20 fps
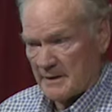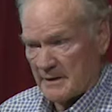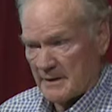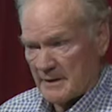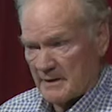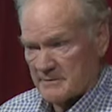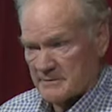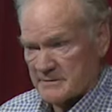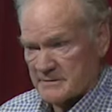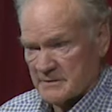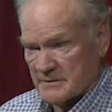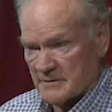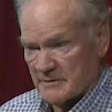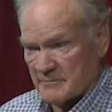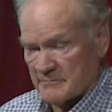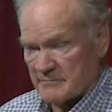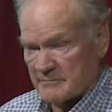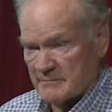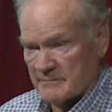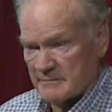uh,
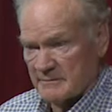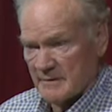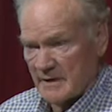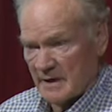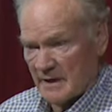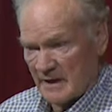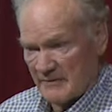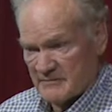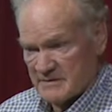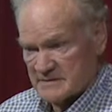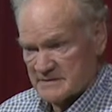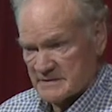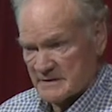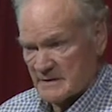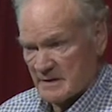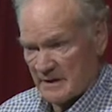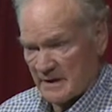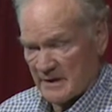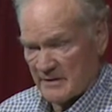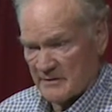so obviously
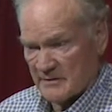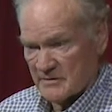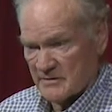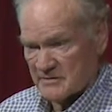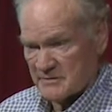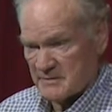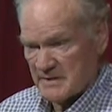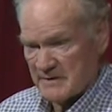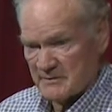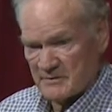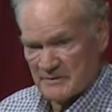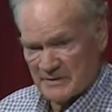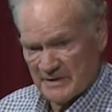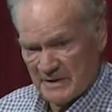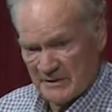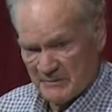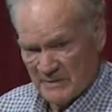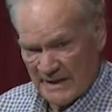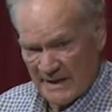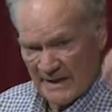a lot of those people
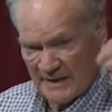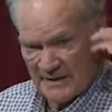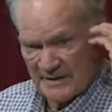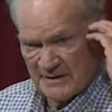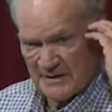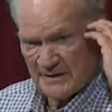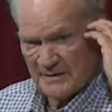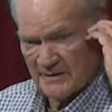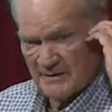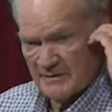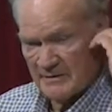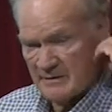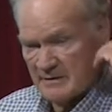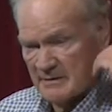came back here,